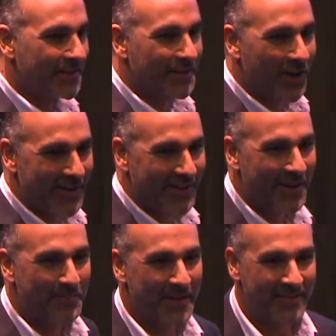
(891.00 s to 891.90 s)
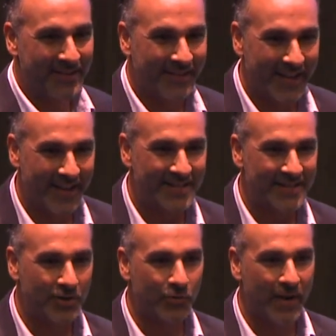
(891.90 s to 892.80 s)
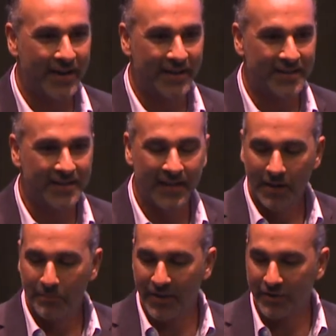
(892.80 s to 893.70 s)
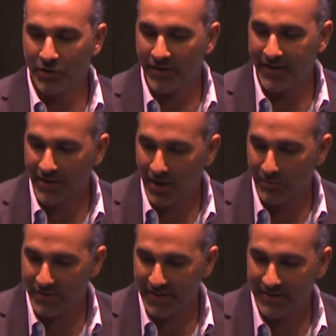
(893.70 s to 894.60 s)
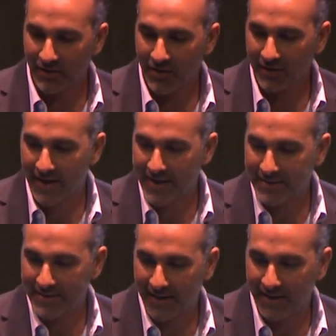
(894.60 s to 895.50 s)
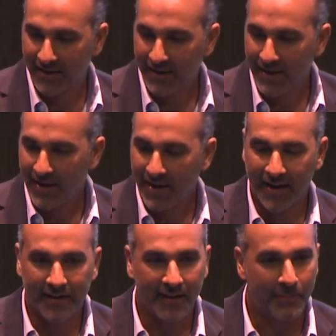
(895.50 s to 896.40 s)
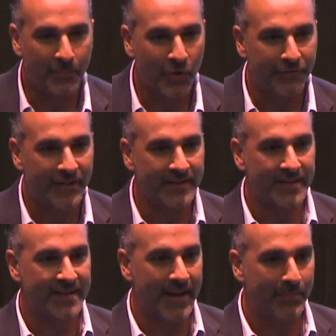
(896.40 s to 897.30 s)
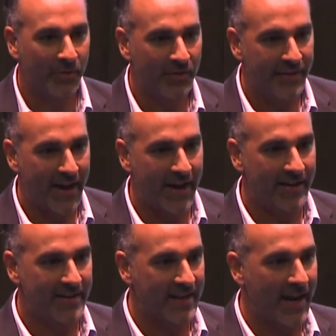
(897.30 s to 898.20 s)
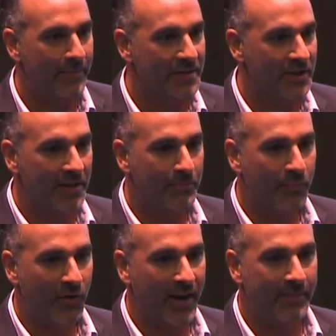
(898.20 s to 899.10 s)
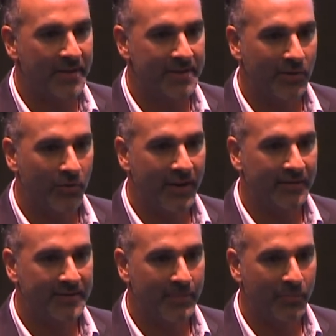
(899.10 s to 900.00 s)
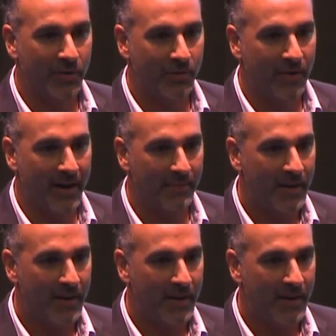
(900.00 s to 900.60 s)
caught up in the latest and greatest, but good e-commerce is long-lasting. And a perfect example of that is Amazon Prime as a loyalty program.